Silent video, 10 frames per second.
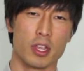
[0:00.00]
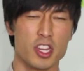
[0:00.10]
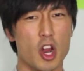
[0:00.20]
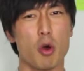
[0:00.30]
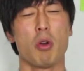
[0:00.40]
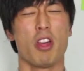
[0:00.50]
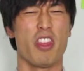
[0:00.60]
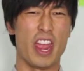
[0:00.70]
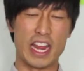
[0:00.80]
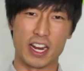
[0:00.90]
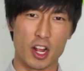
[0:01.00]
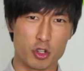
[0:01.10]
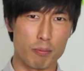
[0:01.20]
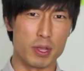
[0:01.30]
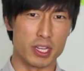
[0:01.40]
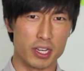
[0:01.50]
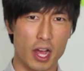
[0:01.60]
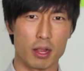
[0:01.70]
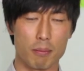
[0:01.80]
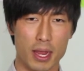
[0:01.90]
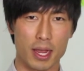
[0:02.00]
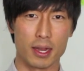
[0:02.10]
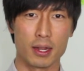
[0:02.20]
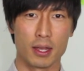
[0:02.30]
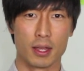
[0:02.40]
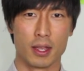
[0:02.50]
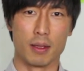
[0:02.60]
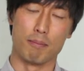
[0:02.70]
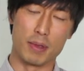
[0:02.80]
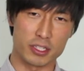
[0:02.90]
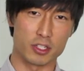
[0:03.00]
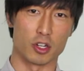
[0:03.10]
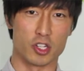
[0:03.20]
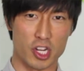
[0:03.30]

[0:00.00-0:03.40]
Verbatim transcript: You know, the $800 million man, Mr.